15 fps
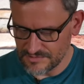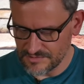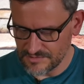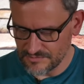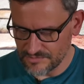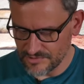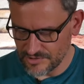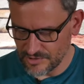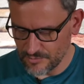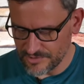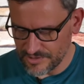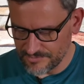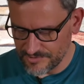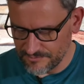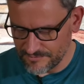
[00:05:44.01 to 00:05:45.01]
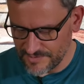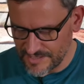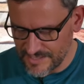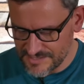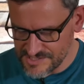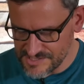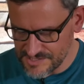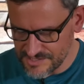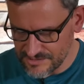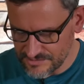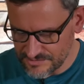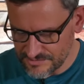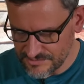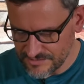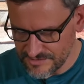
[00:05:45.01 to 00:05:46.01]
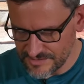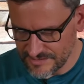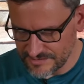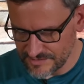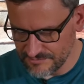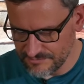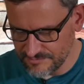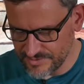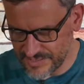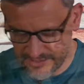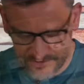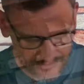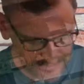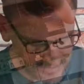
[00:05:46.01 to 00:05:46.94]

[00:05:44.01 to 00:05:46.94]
I'm going to open up the box here and compare